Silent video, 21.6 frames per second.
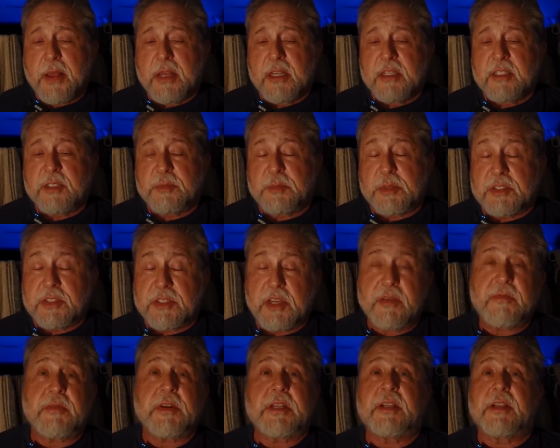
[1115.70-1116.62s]

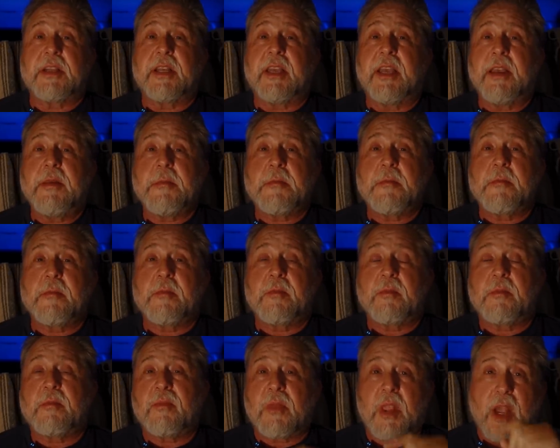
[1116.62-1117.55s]
specifically
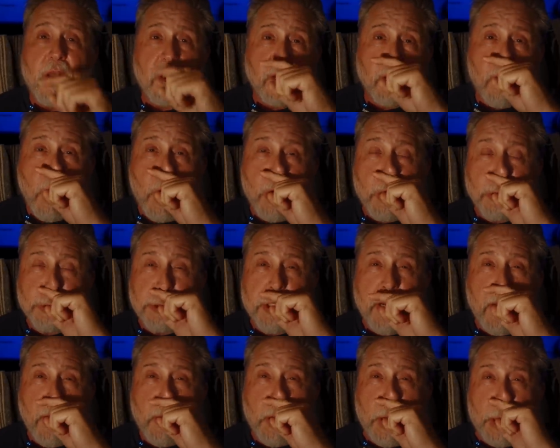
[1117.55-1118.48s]
large
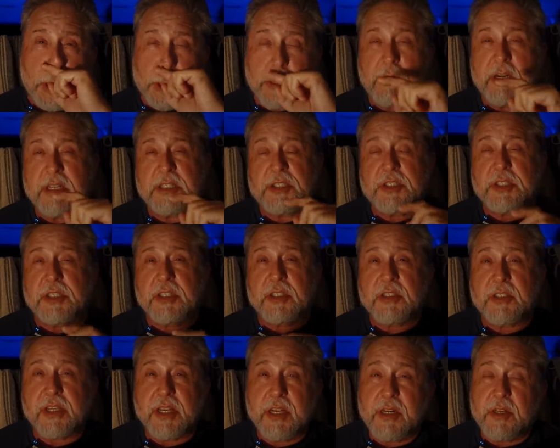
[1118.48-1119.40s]
hairy
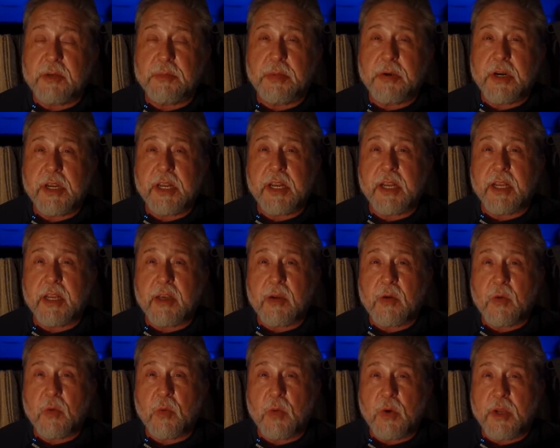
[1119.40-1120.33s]
creatures
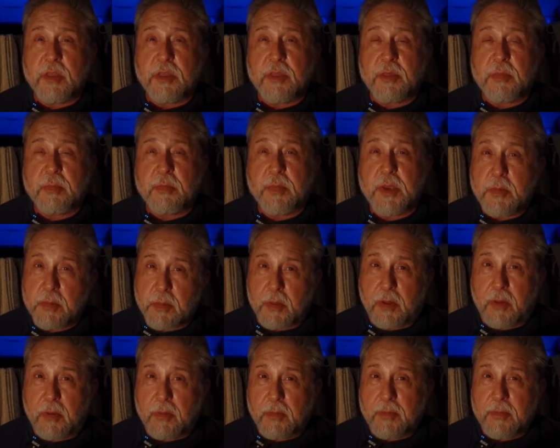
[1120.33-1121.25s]
interbreeding with
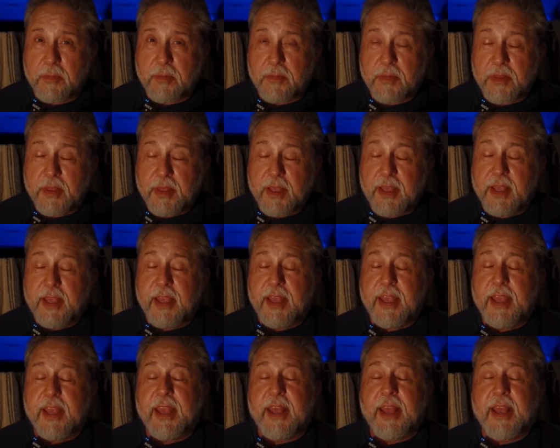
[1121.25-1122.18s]
people.
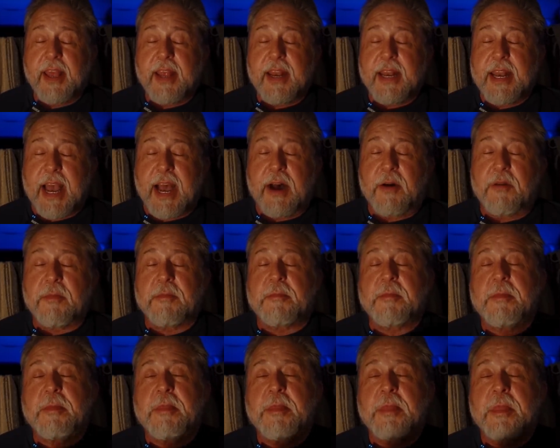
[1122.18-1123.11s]
Now,
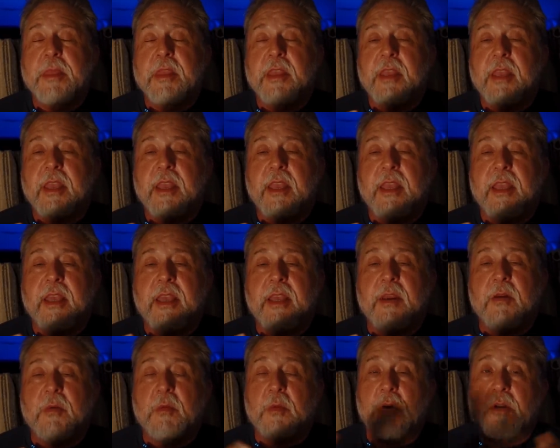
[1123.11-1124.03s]

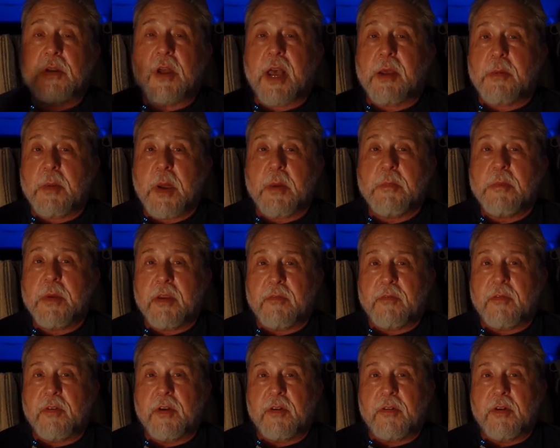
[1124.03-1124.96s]
we're talking about
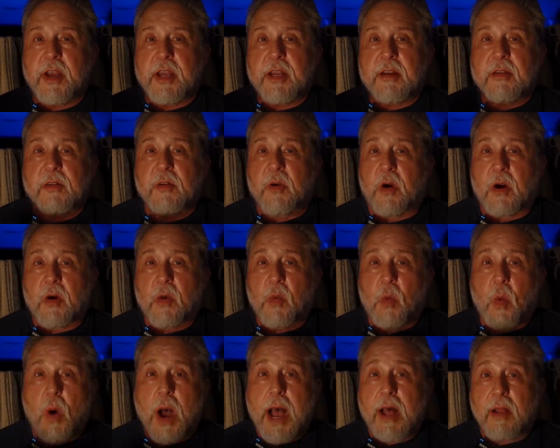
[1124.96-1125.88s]
Bigfoot, right? Or
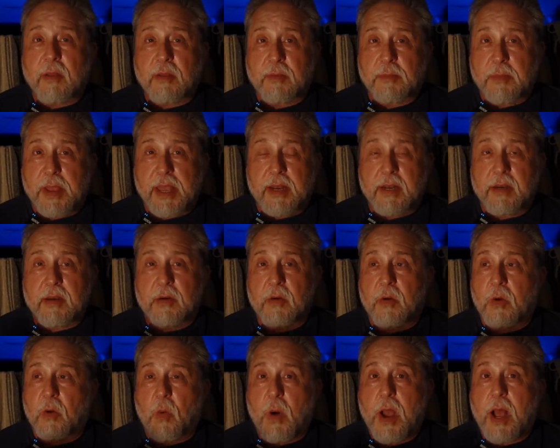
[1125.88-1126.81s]
wild men
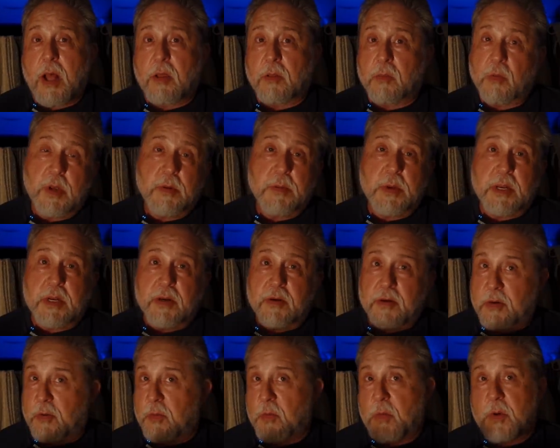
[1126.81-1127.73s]
or wild women
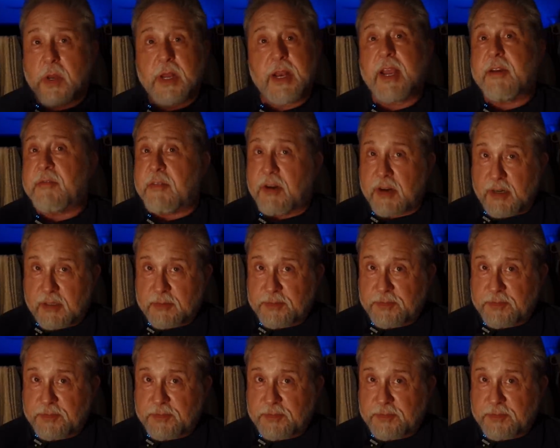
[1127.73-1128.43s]
or whatever.